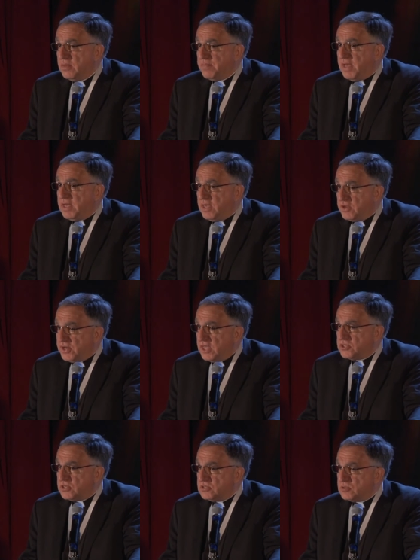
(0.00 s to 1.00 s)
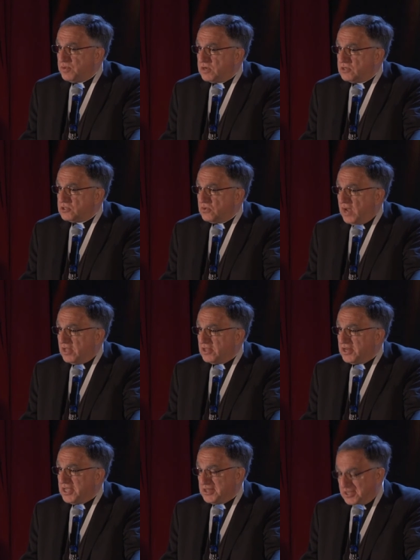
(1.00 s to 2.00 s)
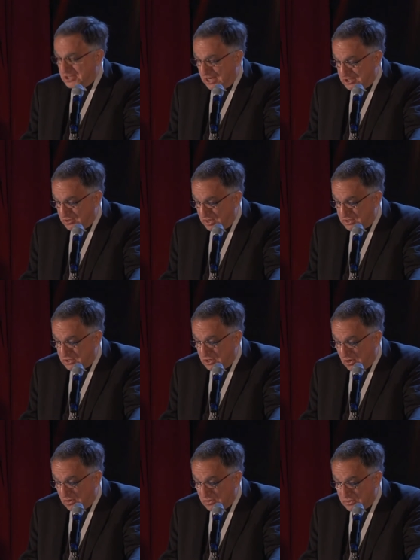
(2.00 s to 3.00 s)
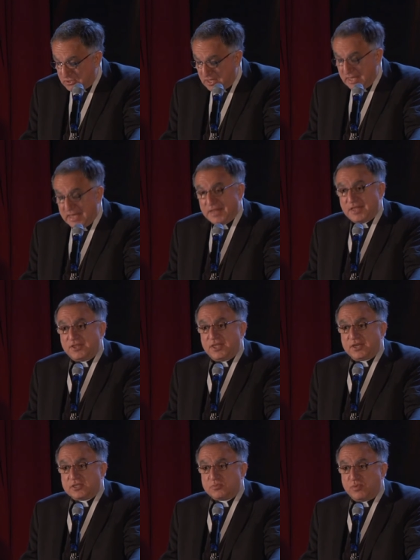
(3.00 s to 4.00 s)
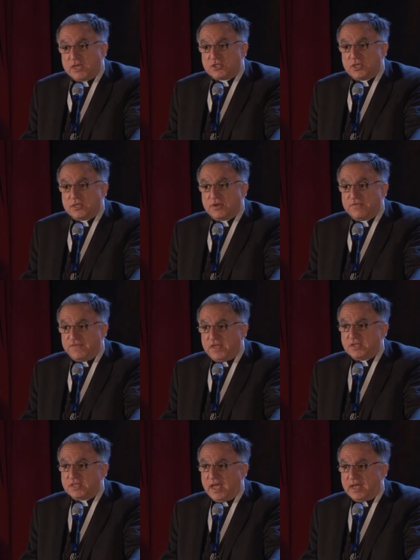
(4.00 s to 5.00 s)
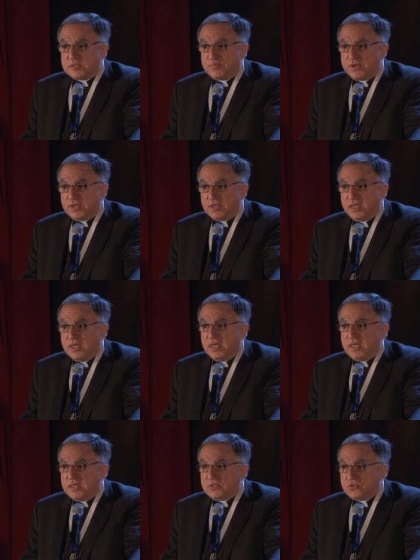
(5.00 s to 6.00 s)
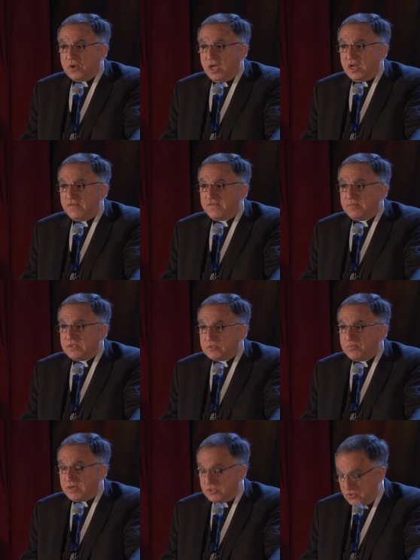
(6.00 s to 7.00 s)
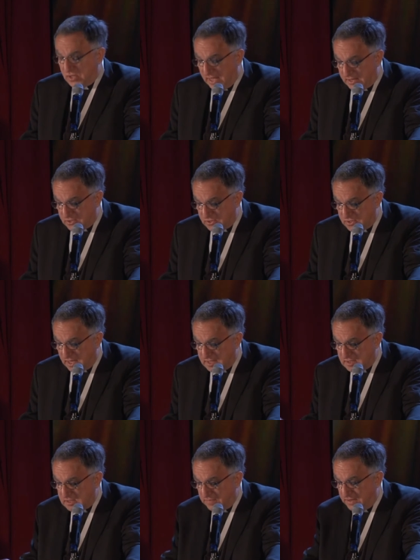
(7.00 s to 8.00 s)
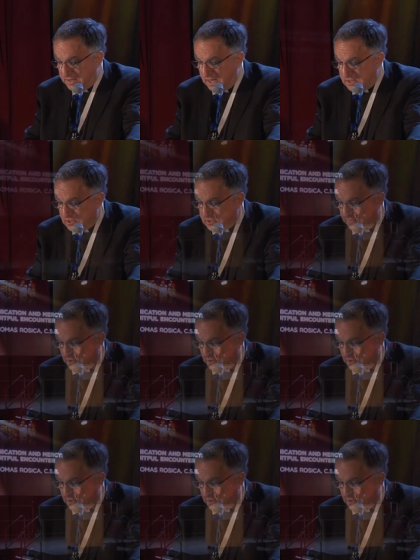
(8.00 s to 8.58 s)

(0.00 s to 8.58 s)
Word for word: by Ignatian spirituality and the Jesuits knows that the expression field hospital is drawn from the spiritual exercises of Ignatius of